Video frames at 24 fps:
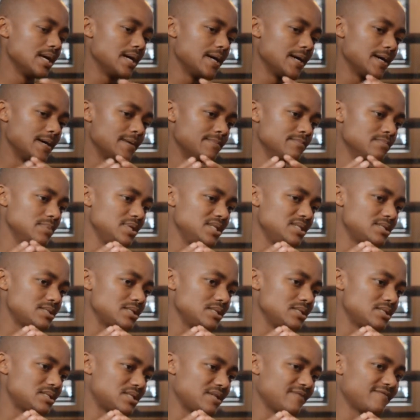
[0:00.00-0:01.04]
um, is,
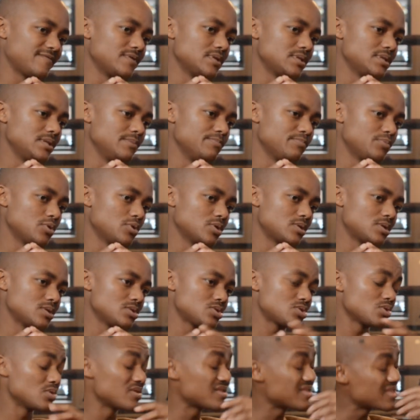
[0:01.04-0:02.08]
is definitely important
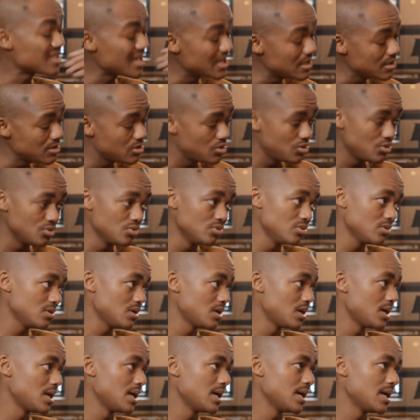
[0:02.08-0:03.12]
so thank you
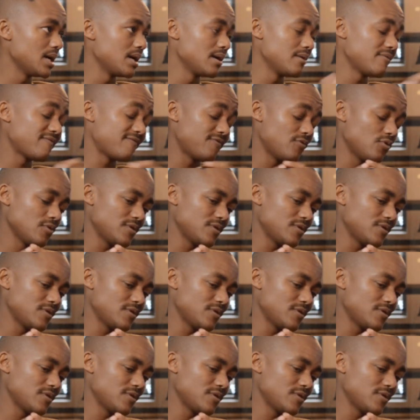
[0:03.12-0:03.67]
uh, for